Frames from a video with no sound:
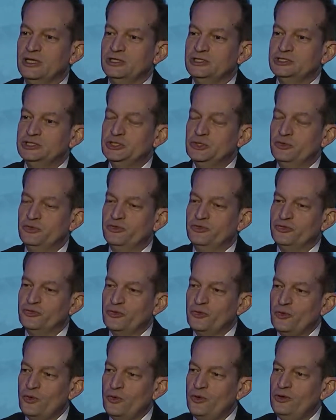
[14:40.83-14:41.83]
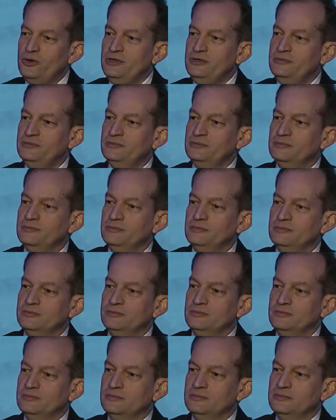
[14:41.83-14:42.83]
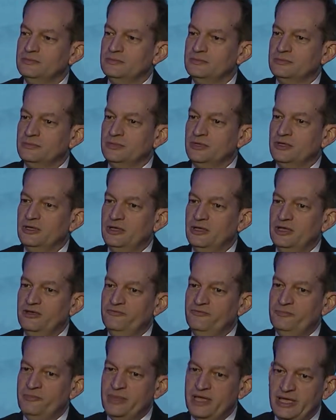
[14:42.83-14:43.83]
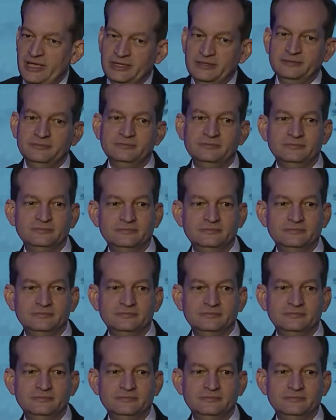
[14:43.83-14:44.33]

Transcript: So a third of men